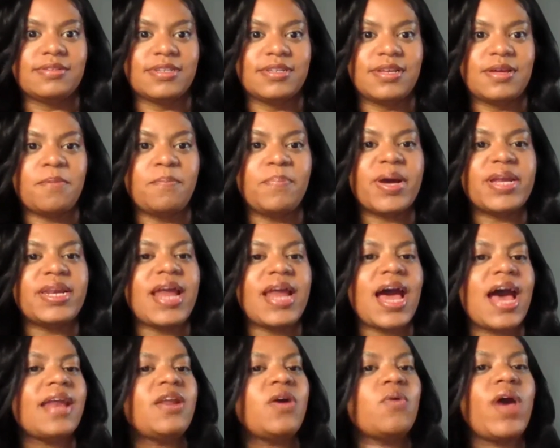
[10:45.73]
Yeah. But
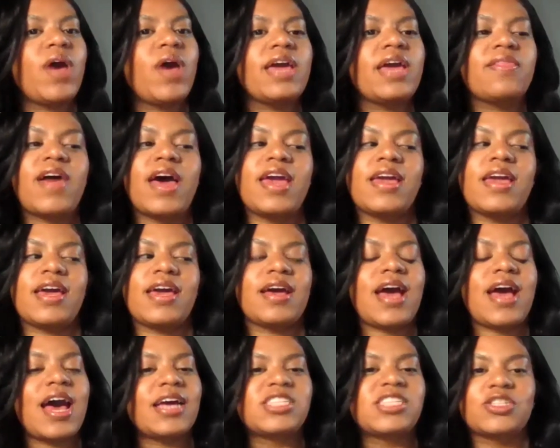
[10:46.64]
not in way like
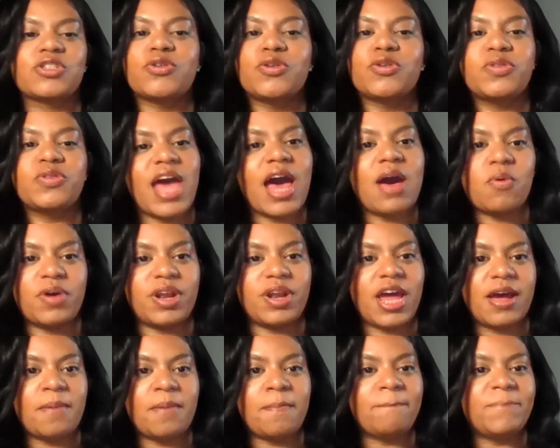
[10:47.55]
I screwed that one
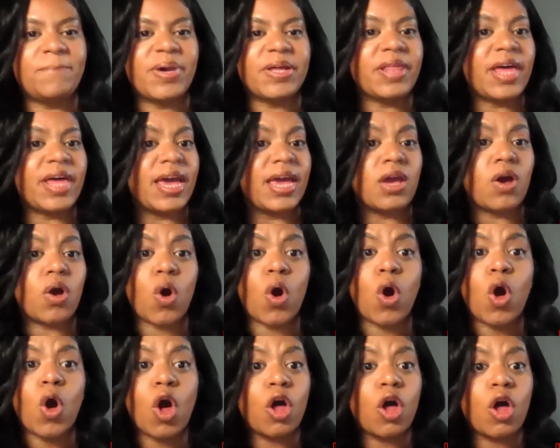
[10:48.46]
up, but like
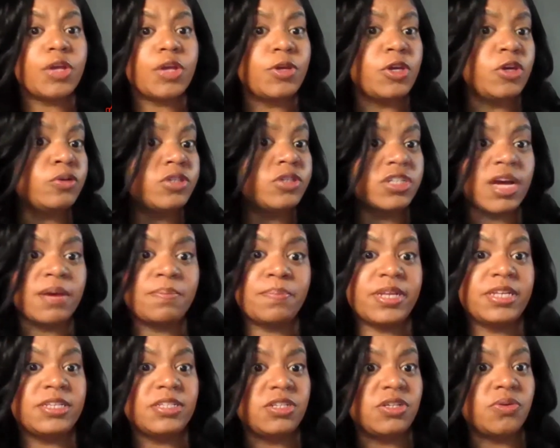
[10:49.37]
all huge
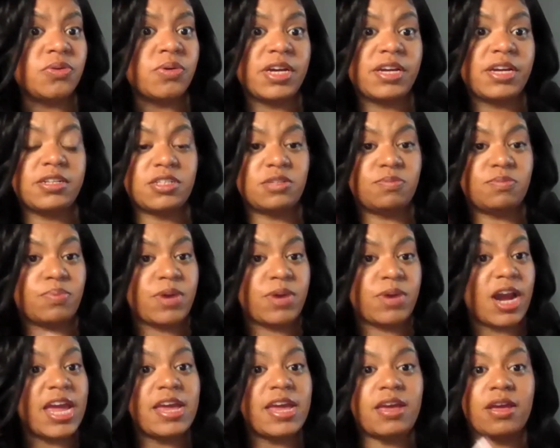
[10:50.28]
companies do it,
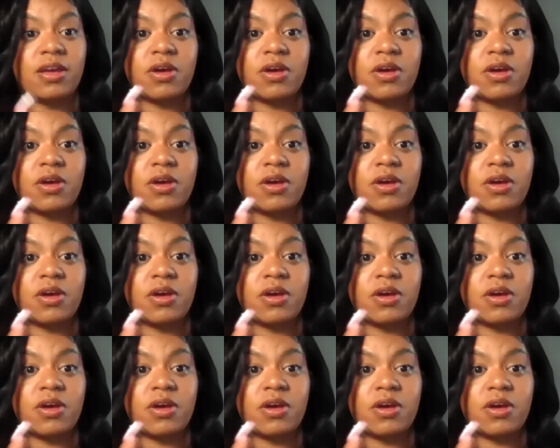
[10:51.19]
right?